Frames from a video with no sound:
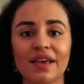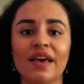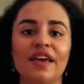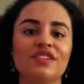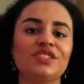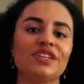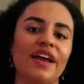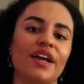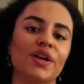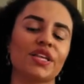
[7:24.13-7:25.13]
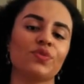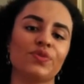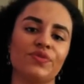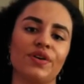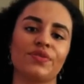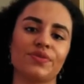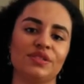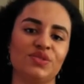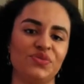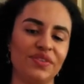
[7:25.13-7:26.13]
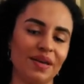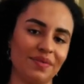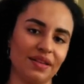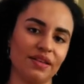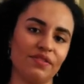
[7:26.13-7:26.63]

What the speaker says: and share it with your friends and family.